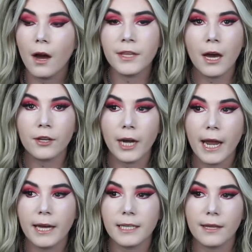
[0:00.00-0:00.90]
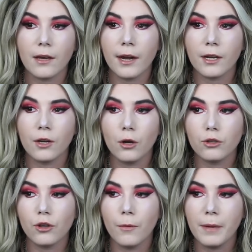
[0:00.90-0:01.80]
On the other hand, I thought it could
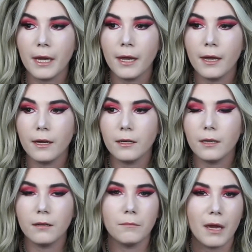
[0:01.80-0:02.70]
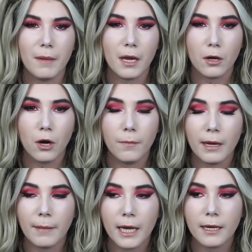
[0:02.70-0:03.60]
also be maybe a
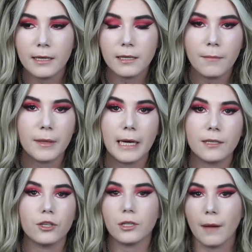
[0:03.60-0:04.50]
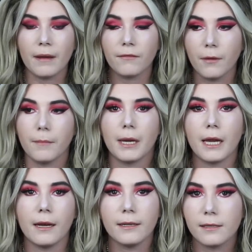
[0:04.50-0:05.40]
coping mechanism, but that's just coming from
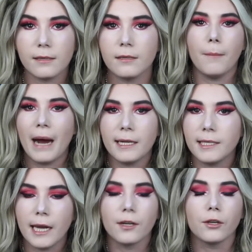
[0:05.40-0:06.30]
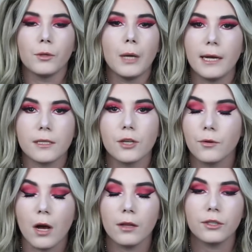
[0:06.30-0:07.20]
me as a bystander who has
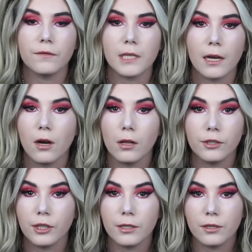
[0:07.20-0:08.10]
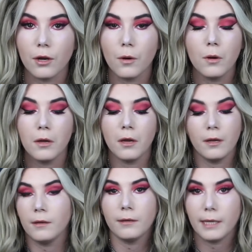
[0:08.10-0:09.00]
no knowledge of psychology. So
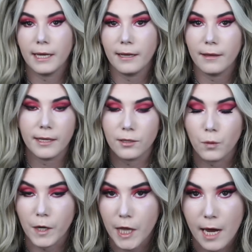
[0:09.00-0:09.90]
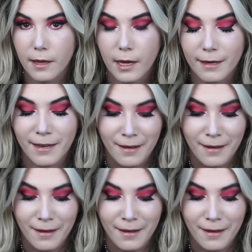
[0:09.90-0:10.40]
it's worth nothing.